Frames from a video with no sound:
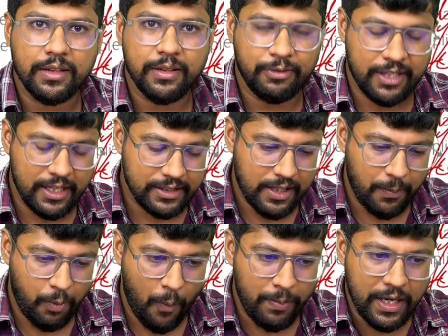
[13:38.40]
Since the
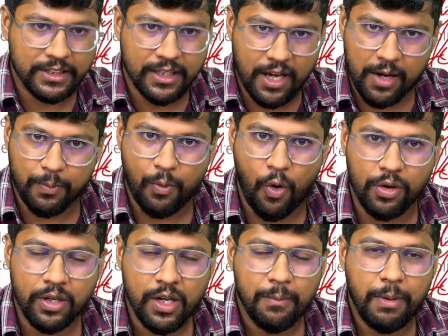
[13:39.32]
population are
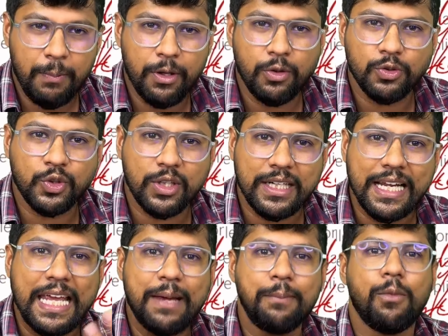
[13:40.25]
more, people used to
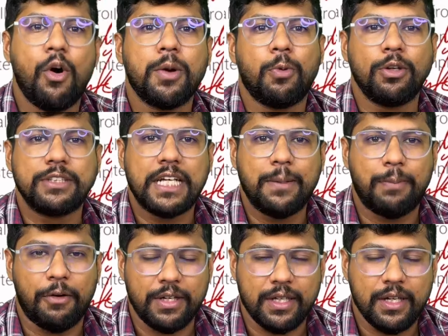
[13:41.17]
claim more political
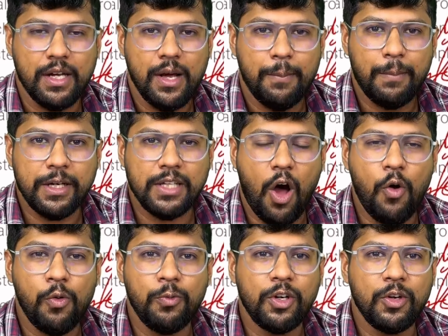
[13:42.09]
power. But
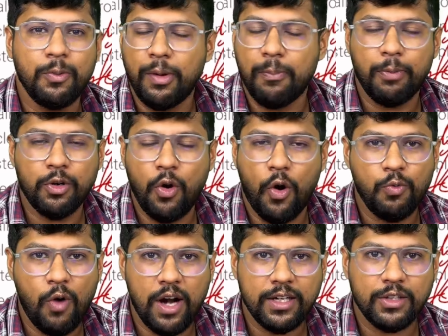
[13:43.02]
now people don't
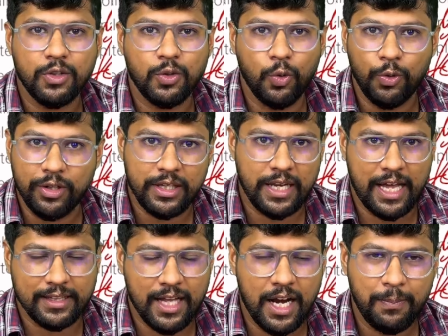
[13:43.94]
want to do it
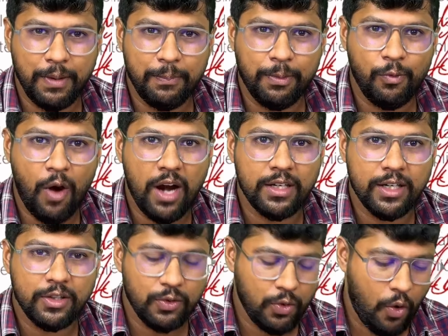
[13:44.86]
like that. People want
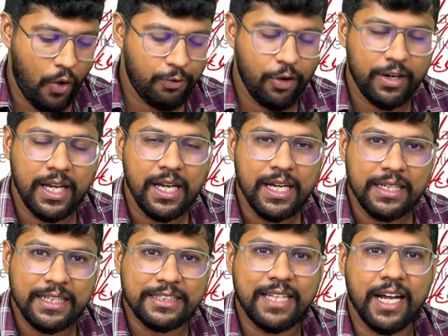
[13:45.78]
to go for a
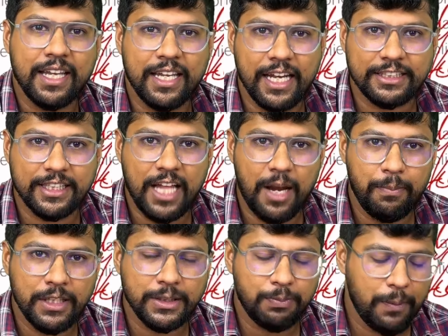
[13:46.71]
disaggregation. That
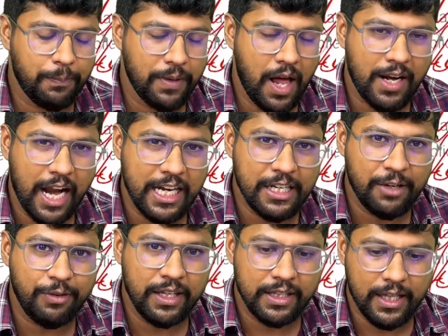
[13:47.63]
means people are
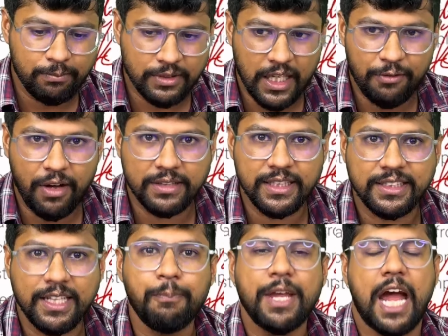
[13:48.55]
identifying themselves as a
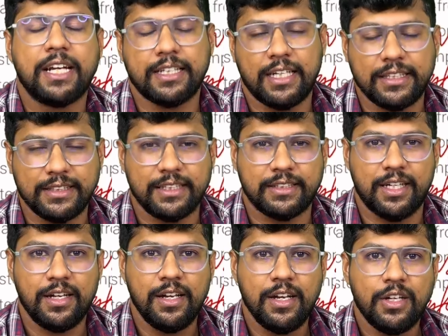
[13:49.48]
subcategorization,
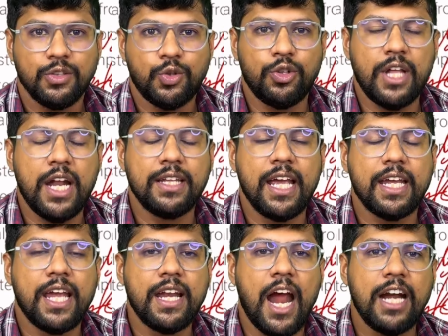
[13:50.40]
so that they
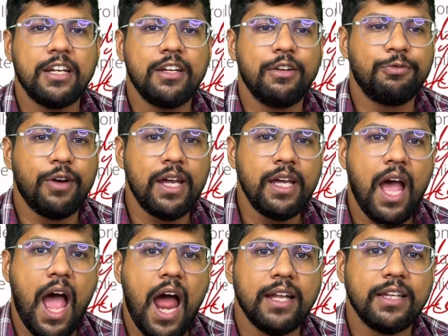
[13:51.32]
can identify
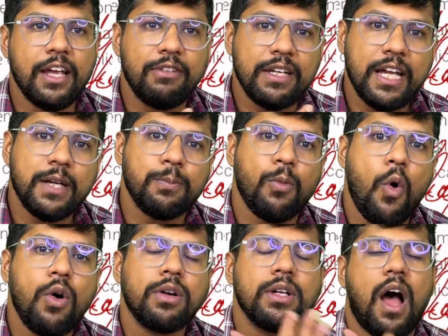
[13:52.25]
and they will get
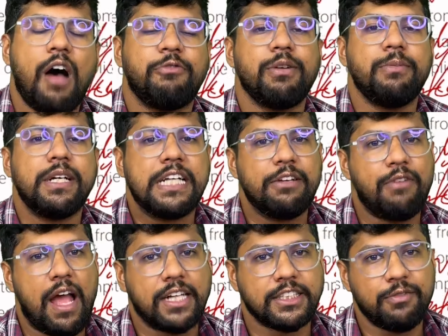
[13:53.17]
more affirmative
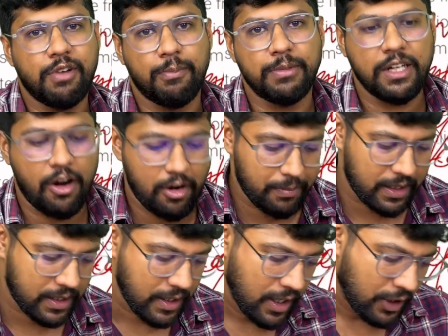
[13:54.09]
action from the government.